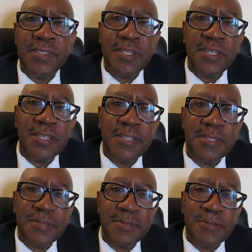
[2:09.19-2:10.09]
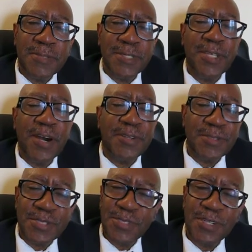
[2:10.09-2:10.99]

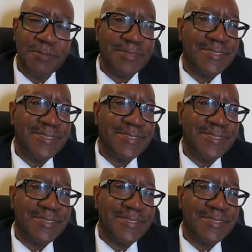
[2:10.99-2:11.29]
Donald Trump.